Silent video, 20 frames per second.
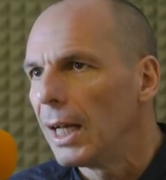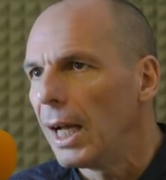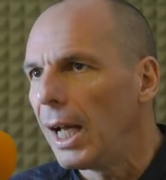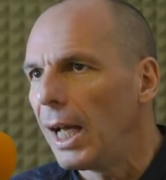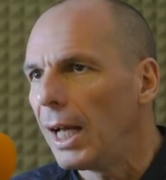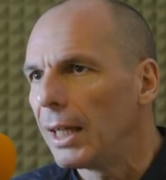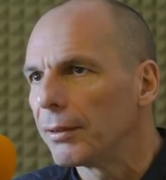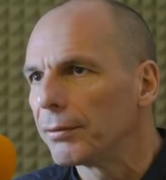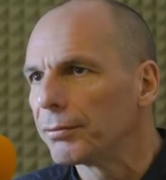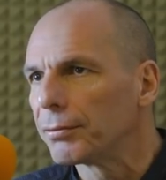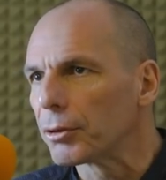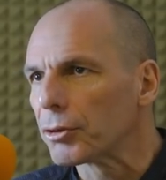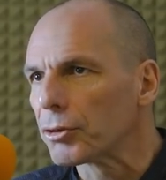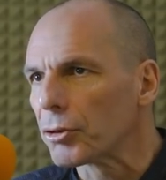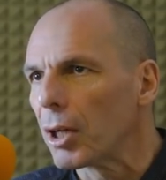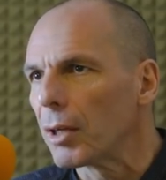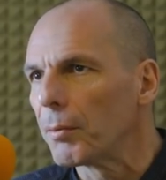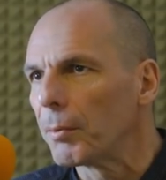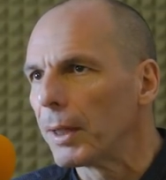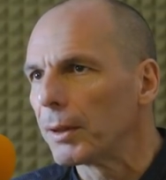And for
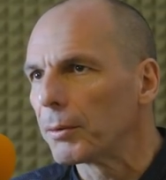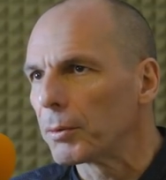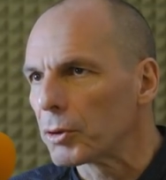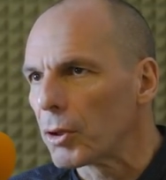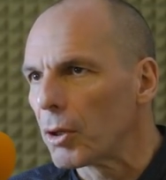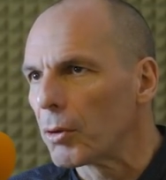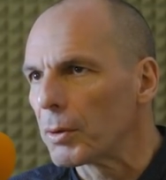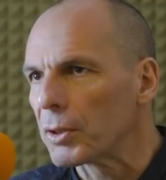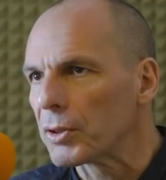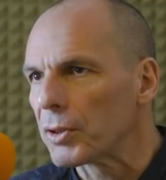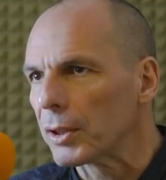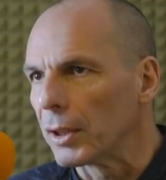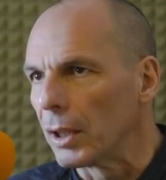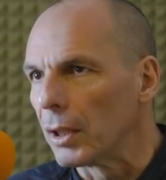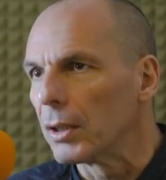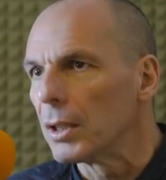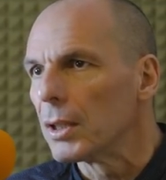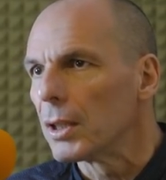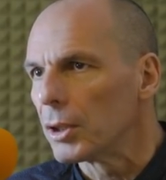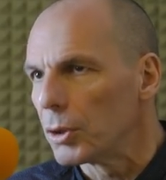Schäuble, it was always, you
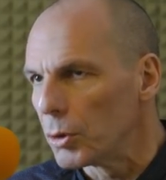know,